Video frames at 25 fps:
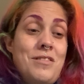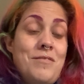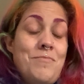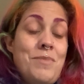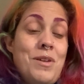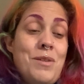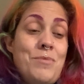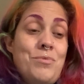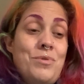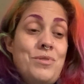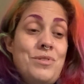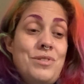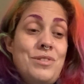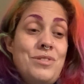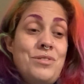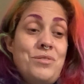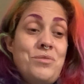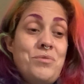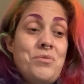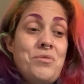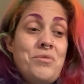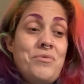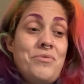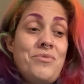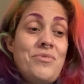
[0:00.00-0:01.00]
people just
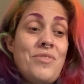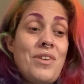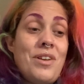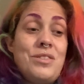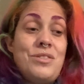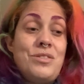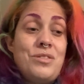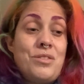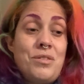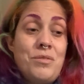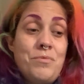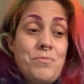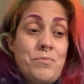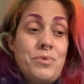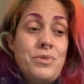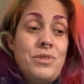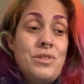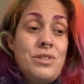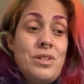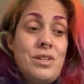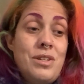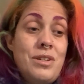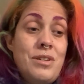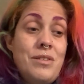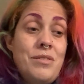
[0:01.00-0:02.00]
sort of fess up
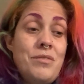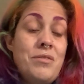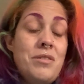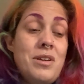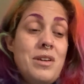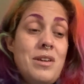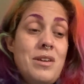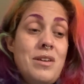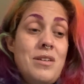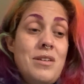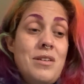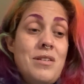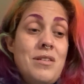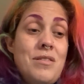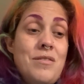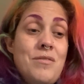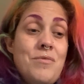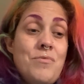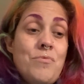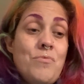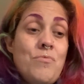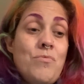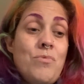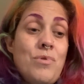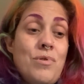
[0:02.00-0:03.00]
to
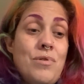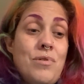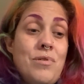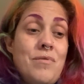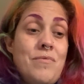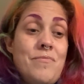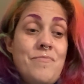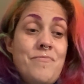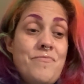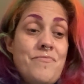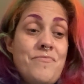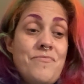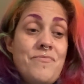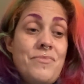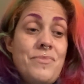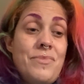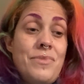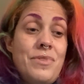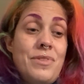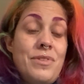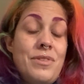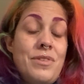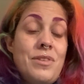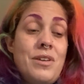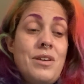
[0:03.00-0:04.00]
what
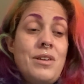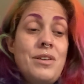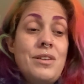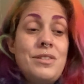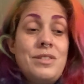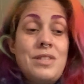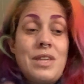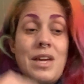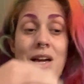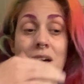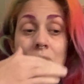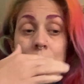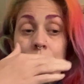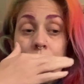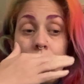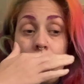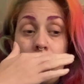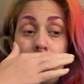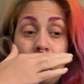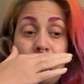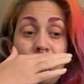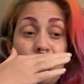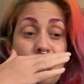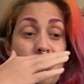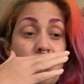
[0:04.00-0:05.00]
has
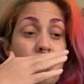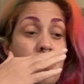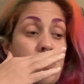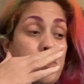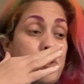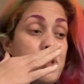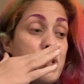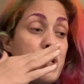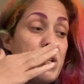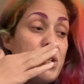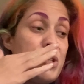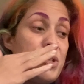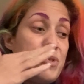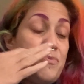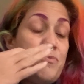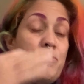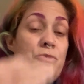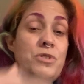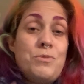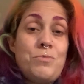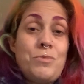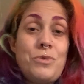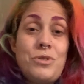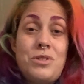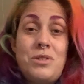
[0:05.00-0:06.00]
happened and kind of take some
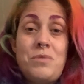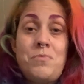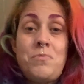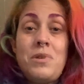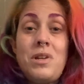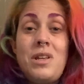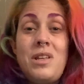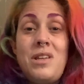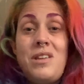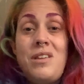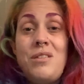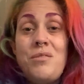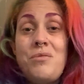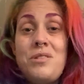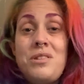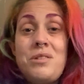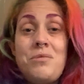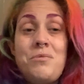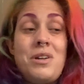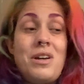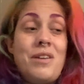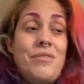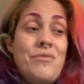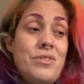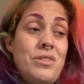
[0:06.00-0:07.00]
responsibility. You end up
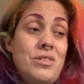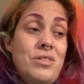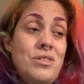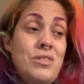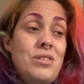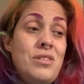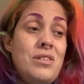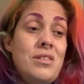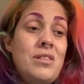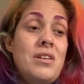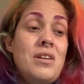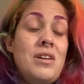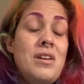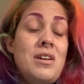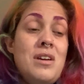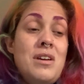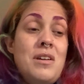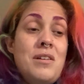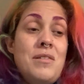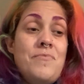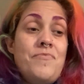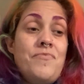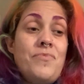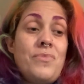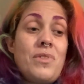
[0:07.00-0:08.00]
having to
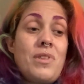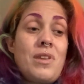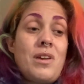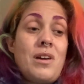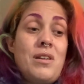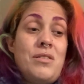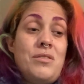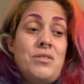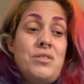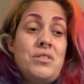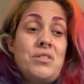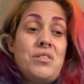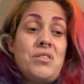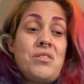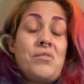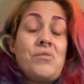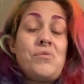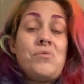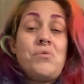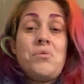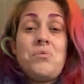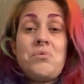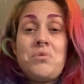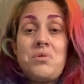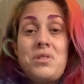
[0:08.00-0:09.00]
go to
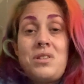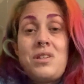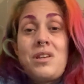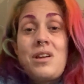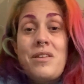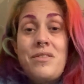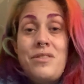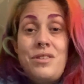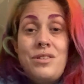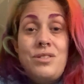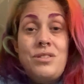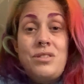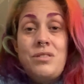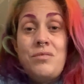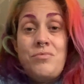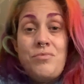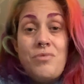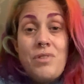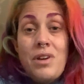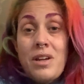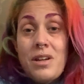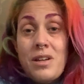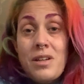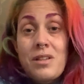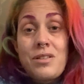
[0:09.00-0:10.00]
court to get this stuff
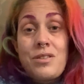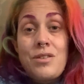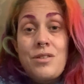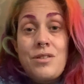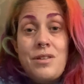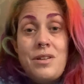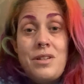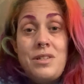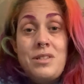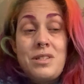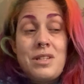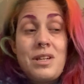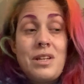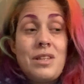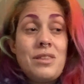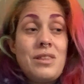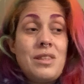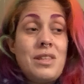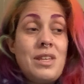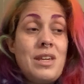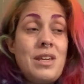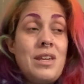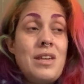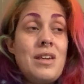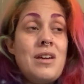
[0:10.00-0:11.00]
recognised, and
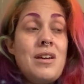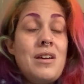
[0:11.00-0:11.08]
the